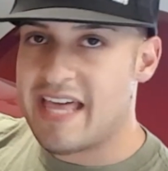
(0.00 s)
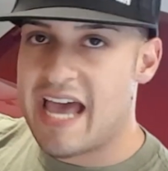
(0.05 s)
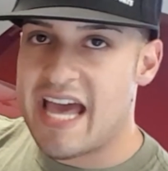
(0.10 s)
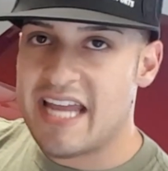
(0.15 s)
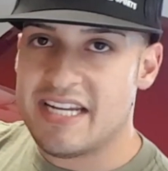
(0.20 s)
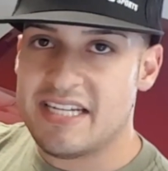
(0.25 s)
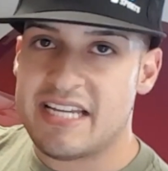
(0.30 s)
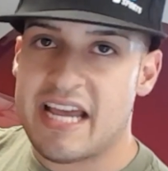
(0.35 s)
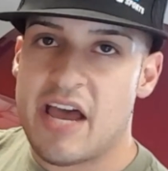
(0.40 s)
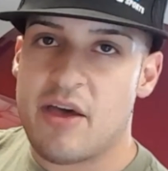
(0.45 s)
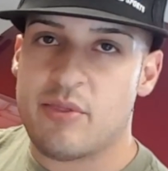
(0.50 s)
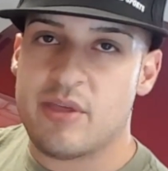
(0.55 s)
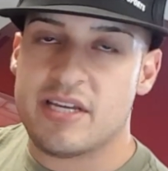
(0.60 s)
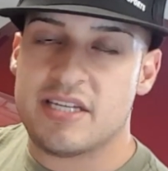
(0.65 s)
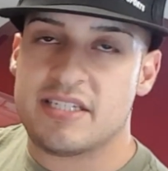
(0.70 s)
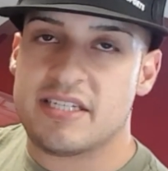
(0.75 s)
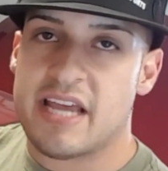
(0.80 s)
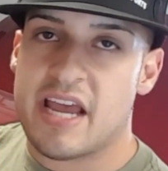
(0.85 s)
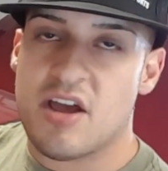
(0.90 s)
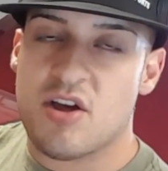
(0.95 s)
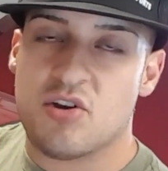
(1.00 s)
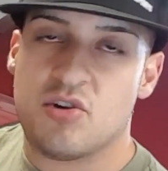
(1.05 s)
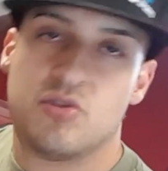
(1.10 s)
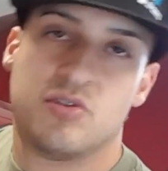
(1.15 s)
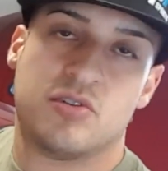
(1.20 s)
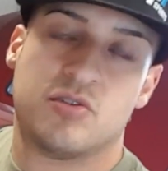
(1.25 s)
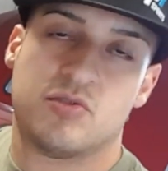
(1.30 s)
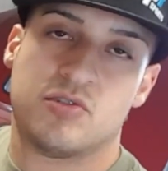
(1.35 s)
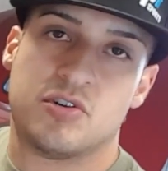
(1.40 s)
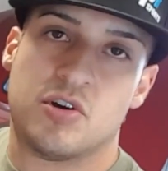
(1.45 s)
that is how they sound
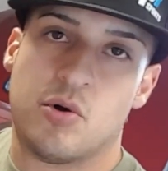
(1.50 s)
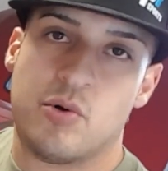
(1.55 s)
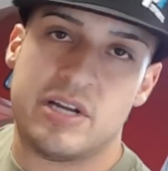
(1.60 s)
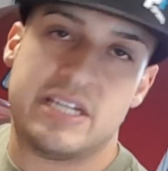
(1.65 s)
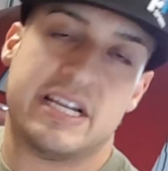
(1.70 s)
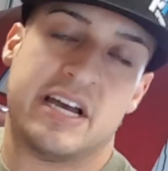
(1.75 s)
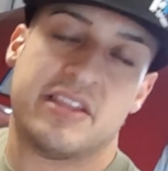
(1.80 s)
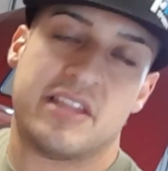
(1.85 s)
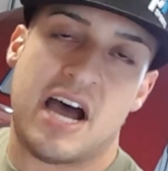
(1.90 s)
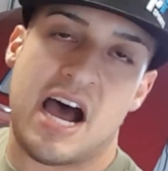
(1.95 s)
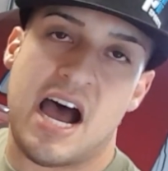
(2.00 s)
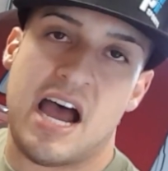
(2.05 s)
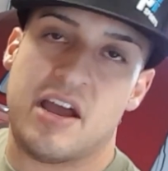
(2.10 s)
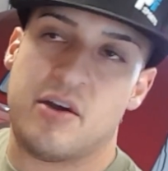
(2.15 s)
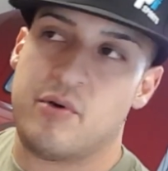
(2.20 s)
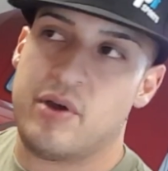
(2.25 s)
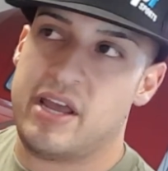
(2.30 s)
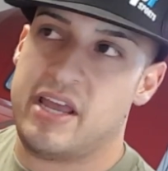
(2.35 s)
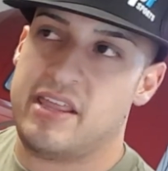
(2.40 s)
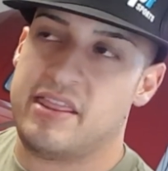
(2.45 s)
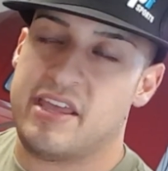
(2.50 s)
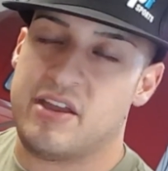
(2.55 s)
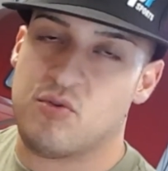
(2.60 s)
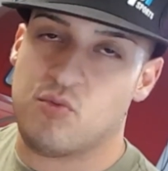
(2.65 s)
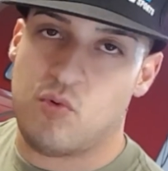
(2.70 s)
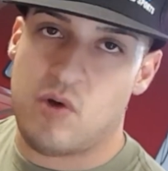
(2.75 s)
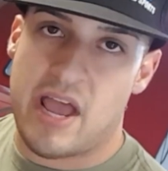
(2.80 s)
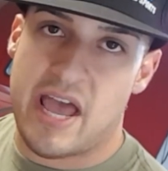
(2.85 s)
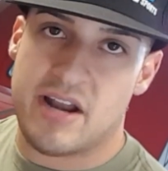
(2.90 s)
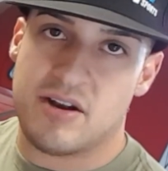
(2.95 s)
going down the highway. They
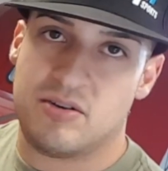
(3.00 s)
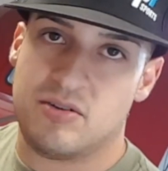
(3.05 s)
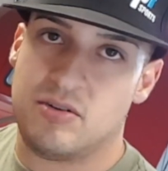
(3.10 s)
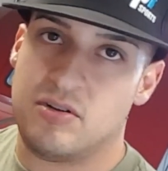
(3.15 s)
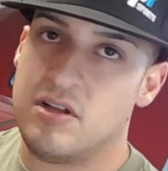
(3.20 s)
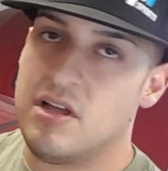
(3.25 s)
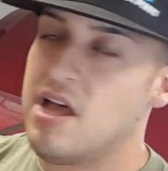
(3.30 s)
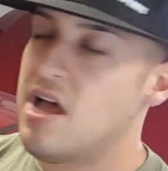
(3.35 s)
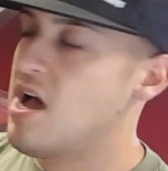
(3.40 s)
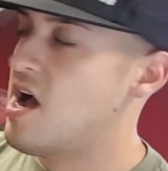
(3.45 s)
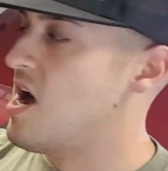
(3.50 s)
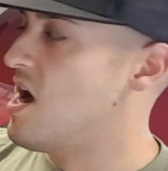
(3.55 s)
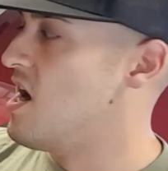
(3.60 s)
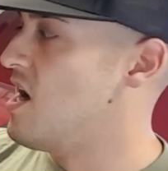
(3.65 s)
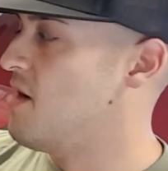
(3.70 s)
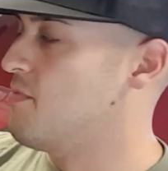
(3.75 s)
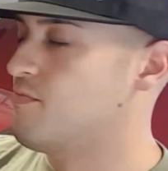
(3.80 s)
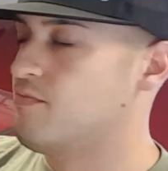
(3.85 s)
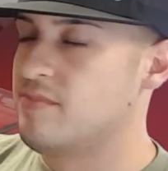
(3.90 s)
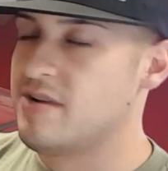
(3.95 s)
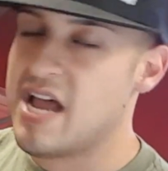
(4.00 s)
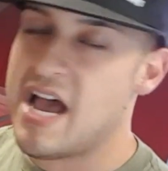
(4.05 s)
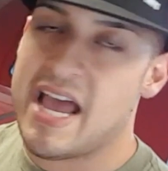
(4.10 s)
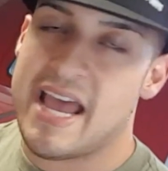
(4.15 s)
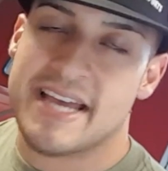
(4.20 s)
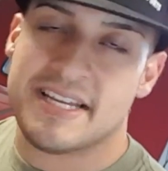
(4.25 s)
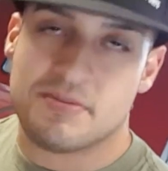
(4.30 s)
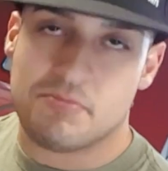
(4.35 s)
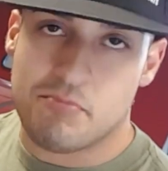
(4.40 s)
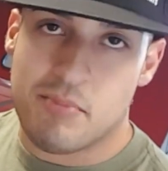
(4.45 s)
rattle, not
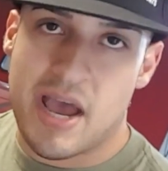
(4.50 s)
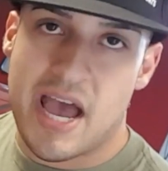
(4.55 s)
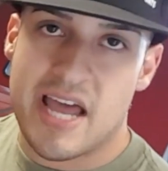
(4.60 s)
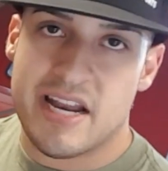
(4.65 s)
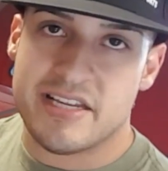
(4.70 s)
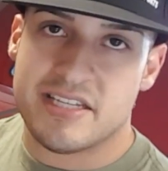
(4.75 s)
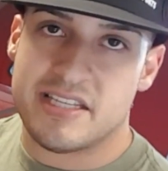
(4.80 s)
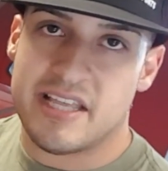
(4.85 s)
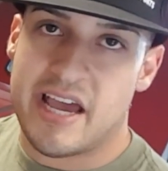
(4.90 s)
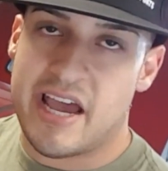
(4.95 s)
as bad as